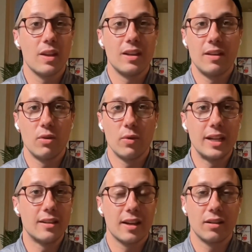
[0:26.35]
and give you
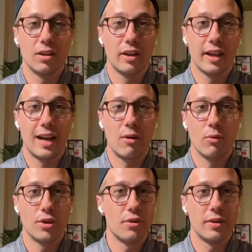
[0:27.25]
an inside look at how
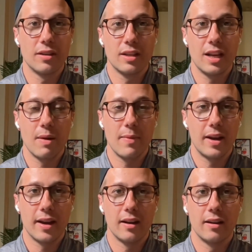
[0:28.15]
we're doing the same at
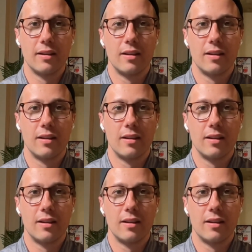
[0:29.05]
Metadata.